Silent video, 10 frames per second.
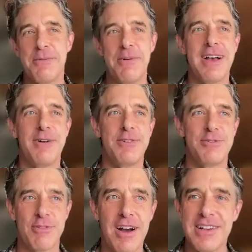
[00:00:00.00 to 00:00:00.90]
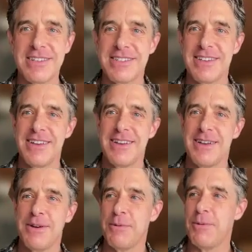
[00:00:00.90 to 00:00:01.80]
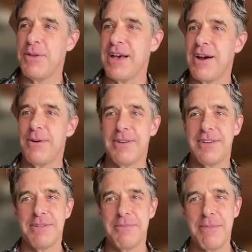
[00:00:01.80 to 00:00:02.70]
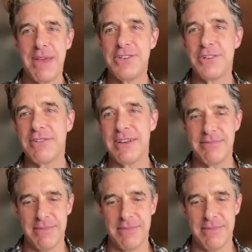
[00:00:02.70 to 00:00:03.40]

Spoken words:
without drugs, without major